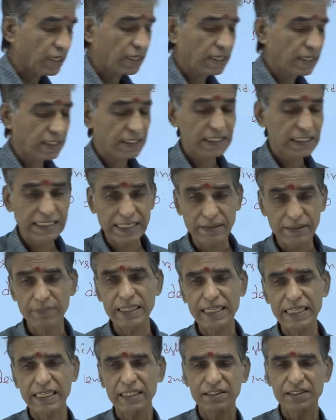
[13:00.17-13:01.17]
are in the same
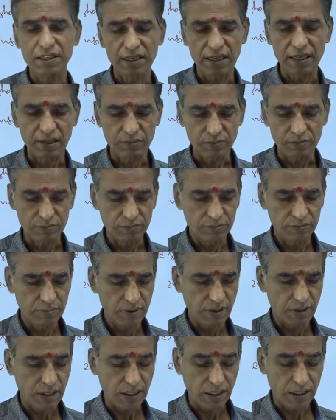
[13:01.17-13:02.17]
direction now.
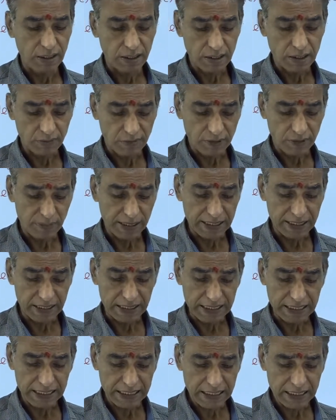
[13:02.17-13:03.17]
All will be in
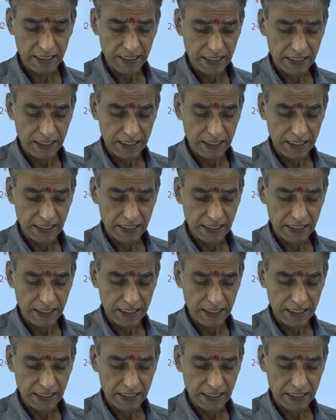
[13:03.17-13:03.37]
the